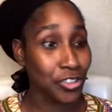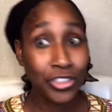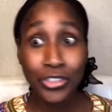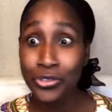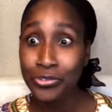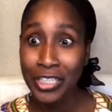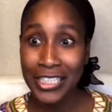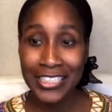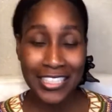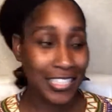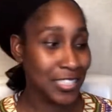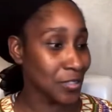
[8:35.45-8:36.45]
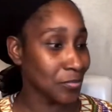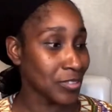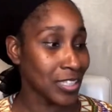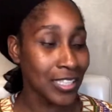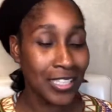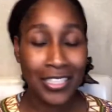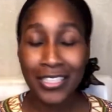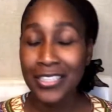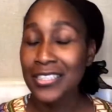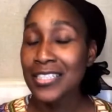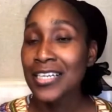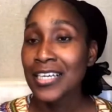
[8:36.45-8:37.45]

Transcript: you're curating something